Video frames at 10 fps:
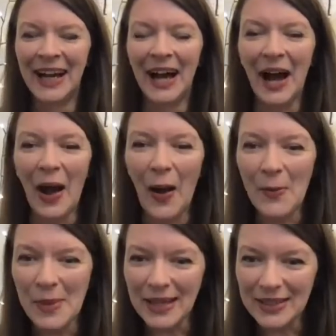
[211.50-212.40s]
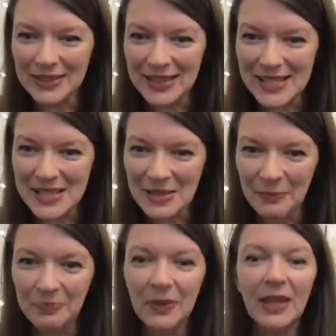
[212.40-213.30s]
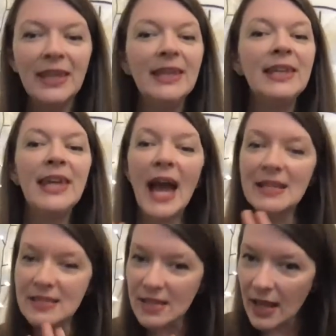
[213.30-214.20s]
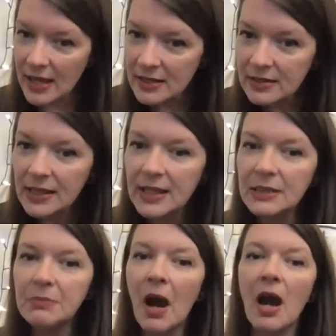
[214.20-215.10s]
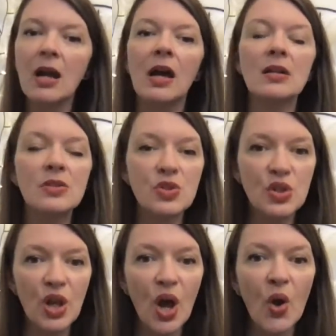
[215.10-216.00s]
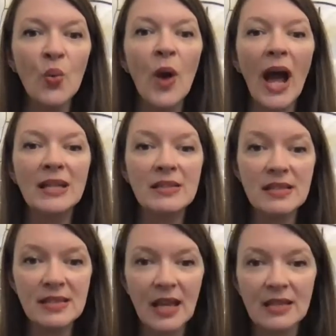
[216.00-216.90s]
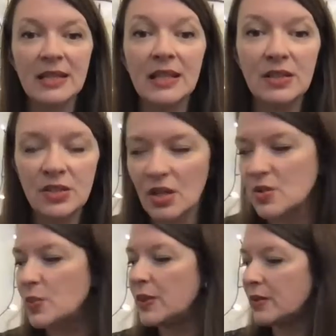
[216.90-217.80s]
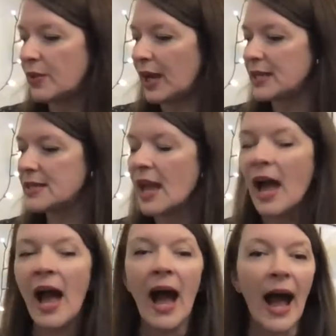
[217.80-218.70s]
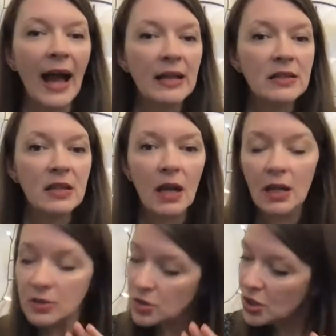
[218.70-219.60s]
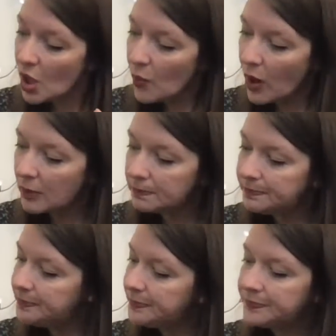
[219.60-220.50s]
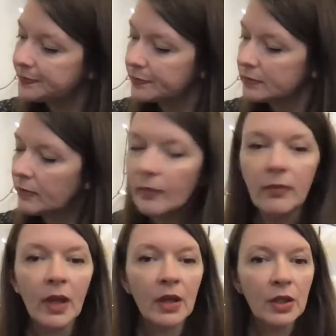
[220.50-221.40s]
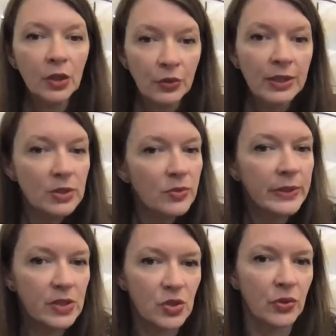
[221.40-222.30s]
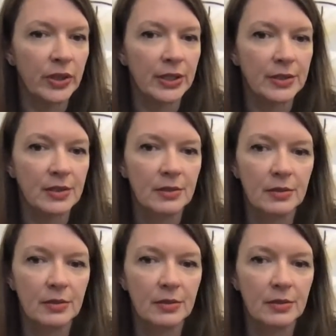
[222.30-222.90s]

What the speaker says: Oh my goodness. Yes, indeed, Marla. Slow and steady does win the race. And do you know what? You need to enjoy it.